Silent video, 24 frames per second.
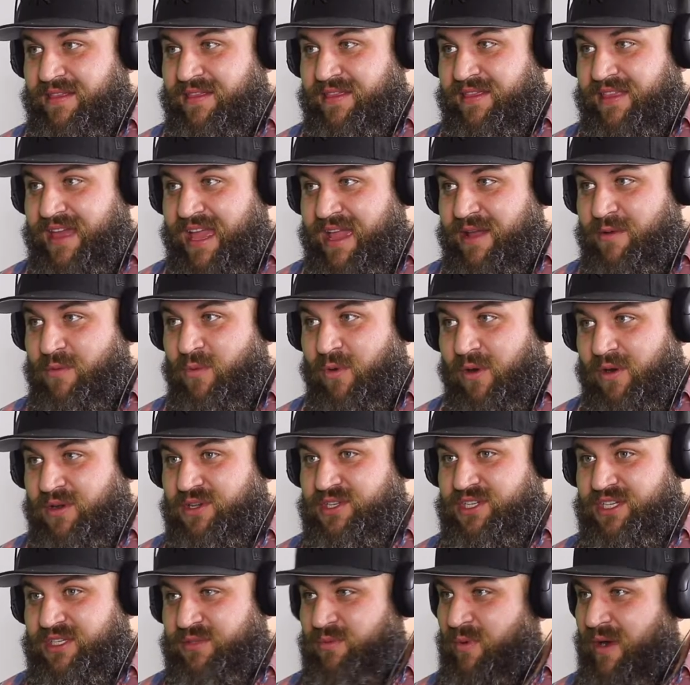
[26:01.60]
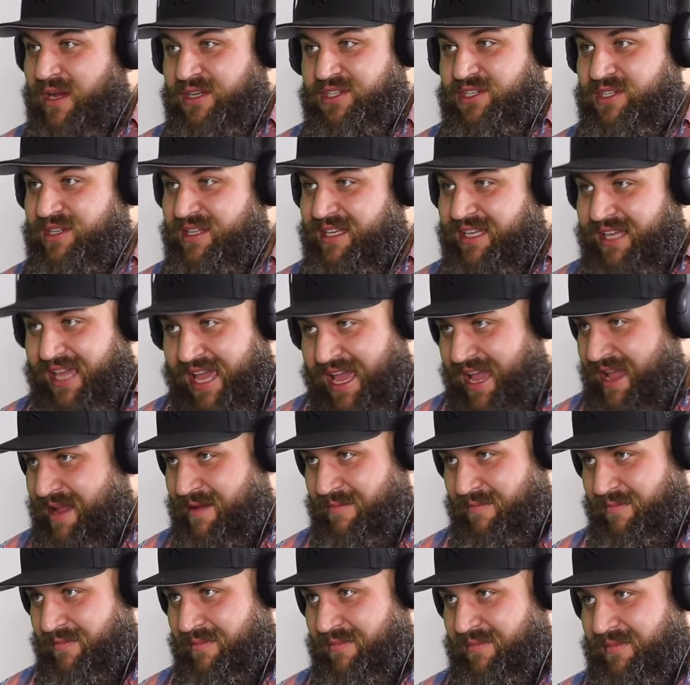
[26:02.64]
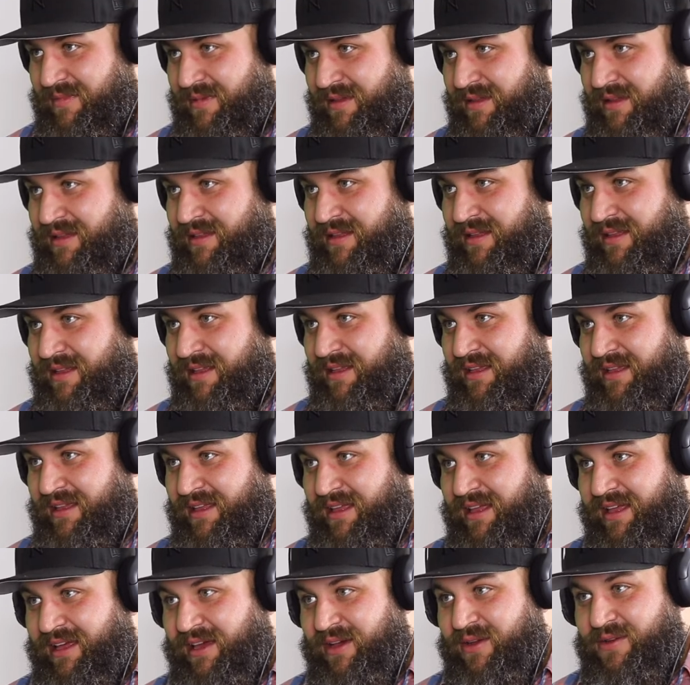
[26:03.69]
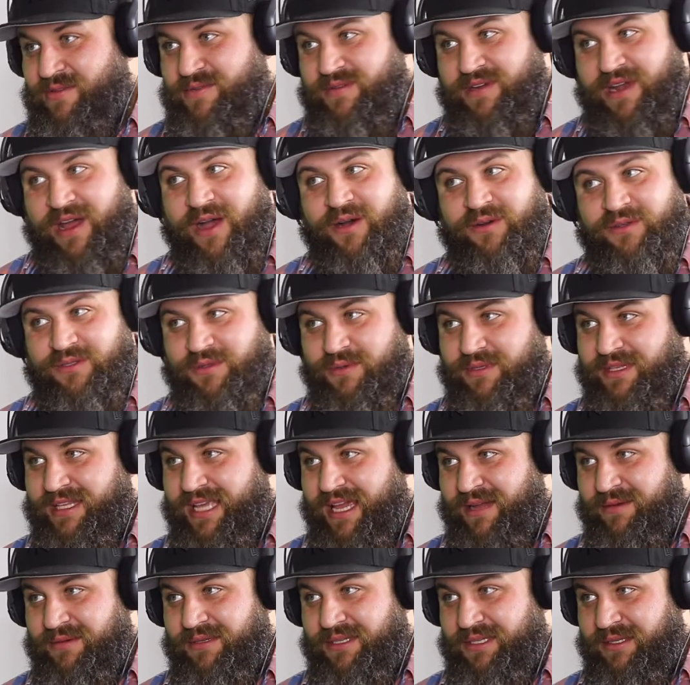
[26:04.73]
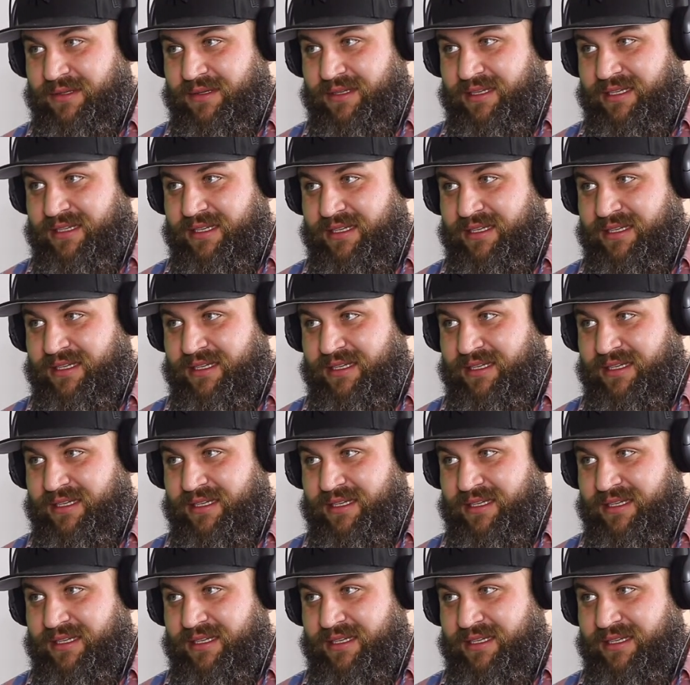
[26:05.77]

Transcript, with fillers: They weren't just watching the game. No, dude. Who knows what they were doing. What were they